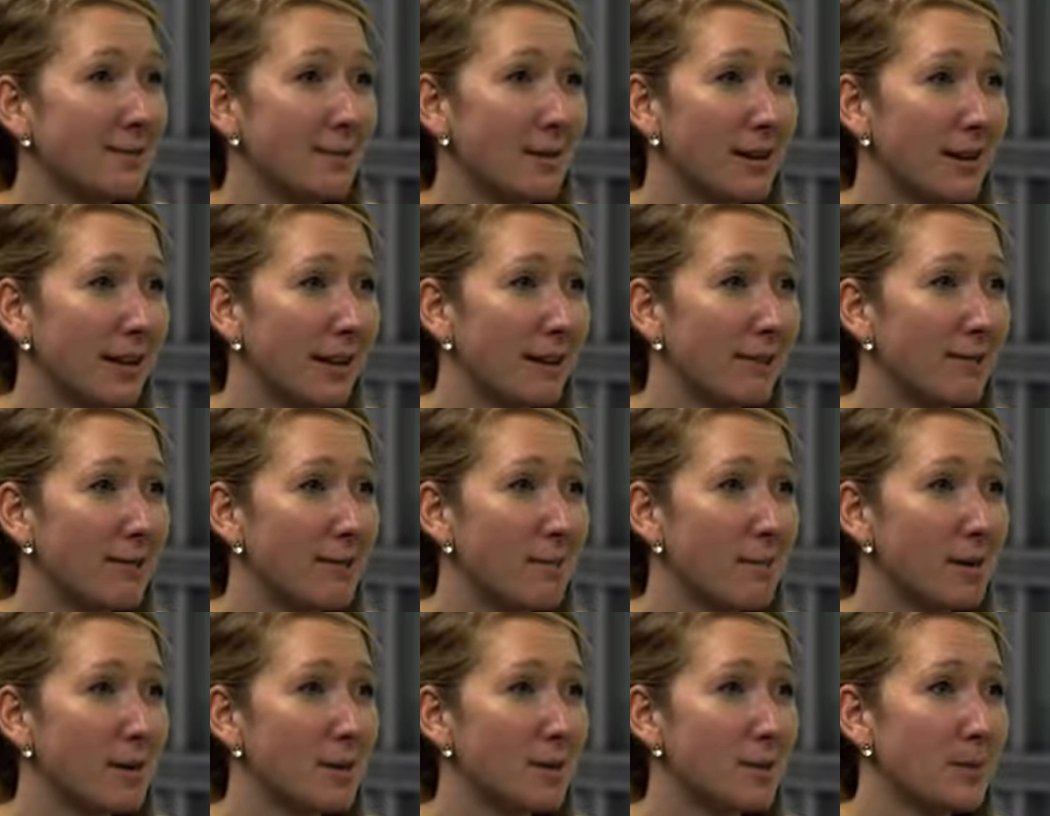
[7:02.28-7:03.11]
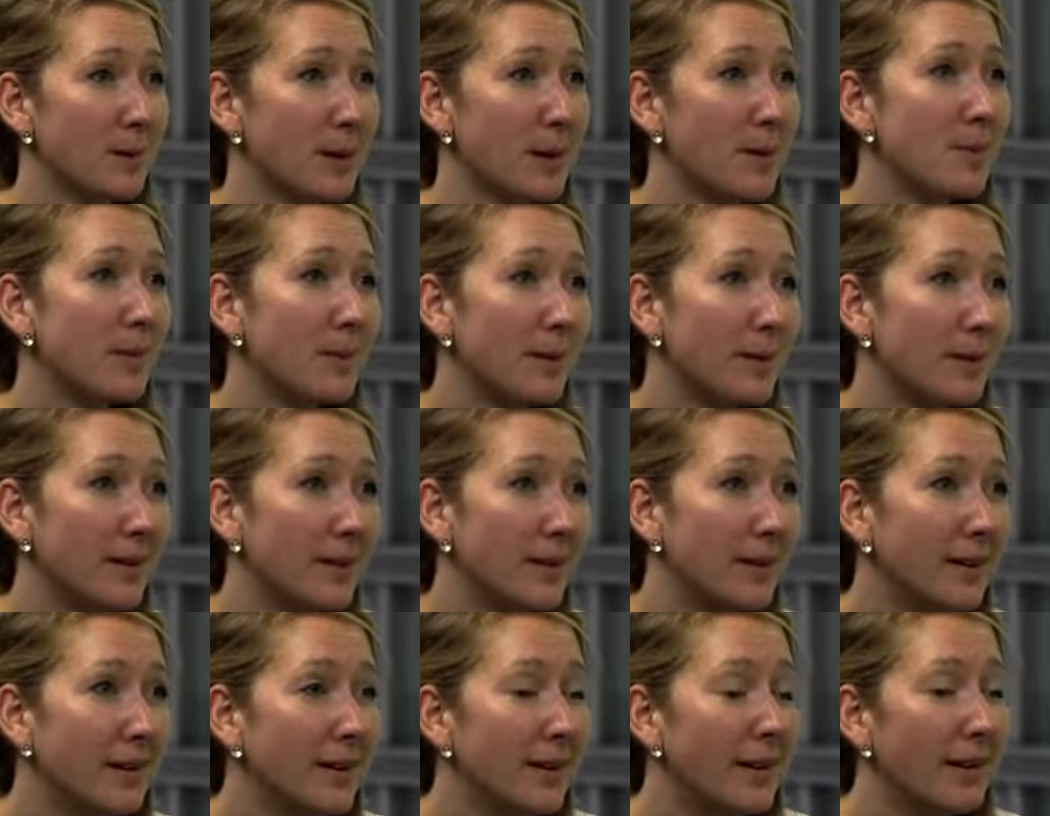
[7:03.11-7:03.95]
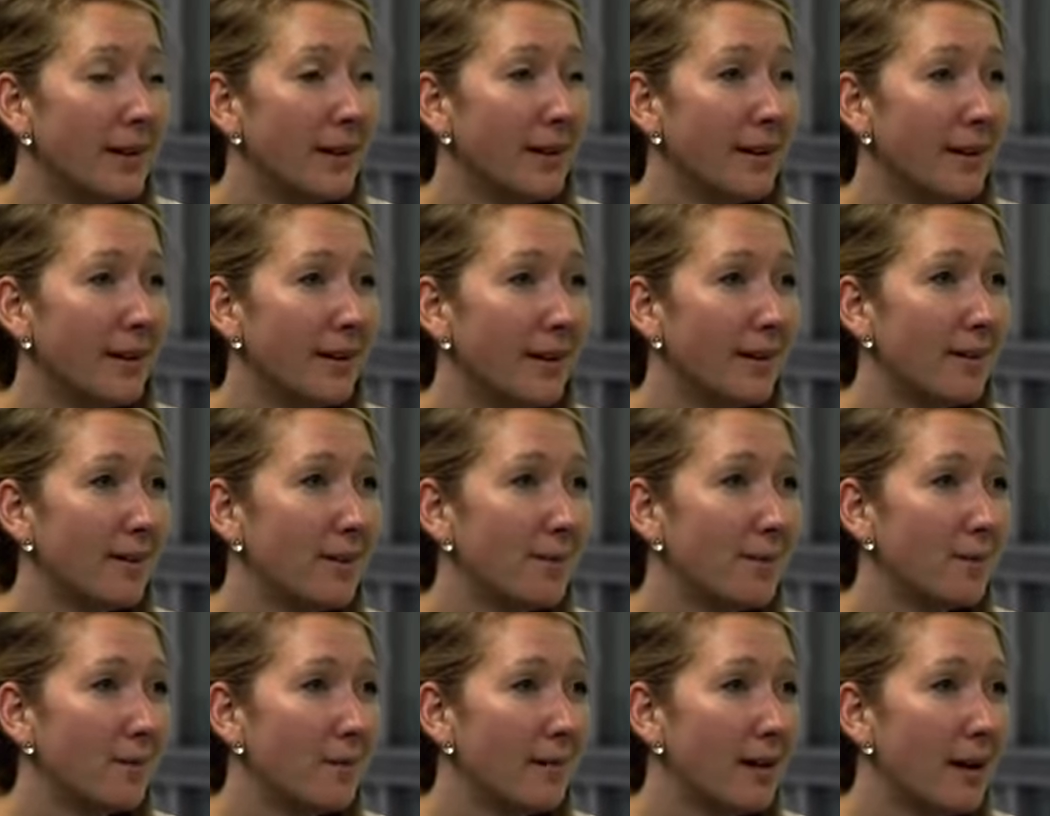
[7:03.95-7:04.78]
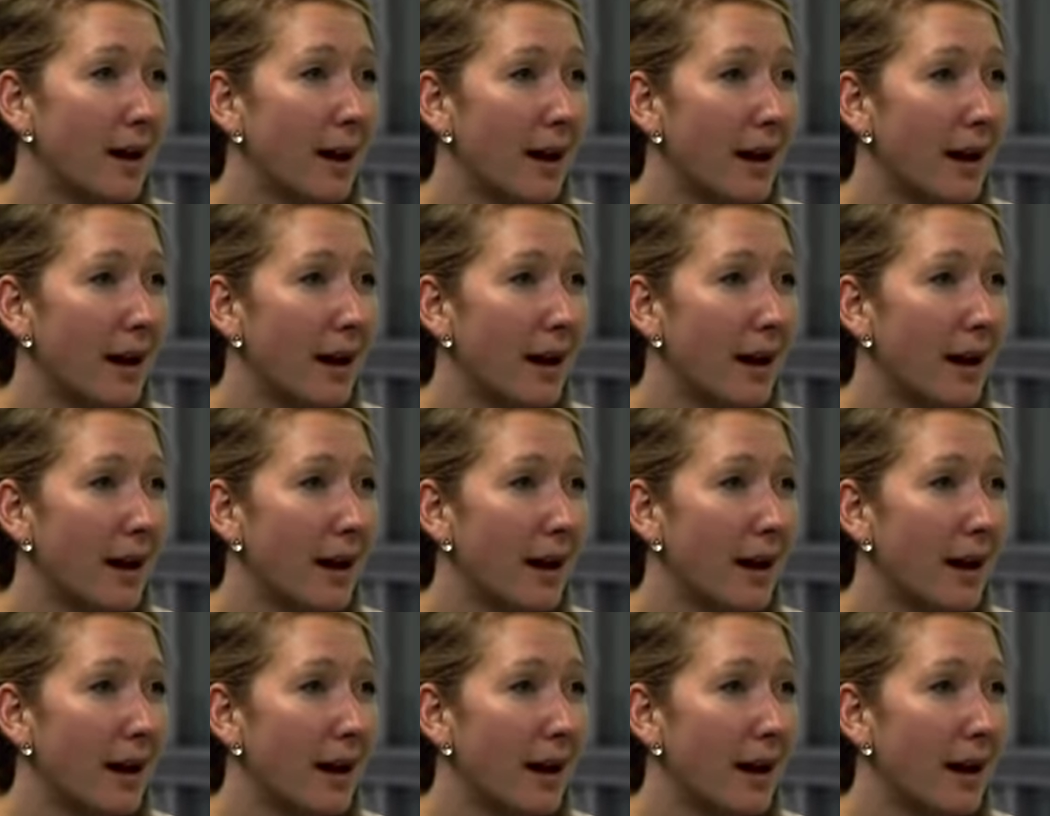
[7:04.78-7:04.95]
working for most people. And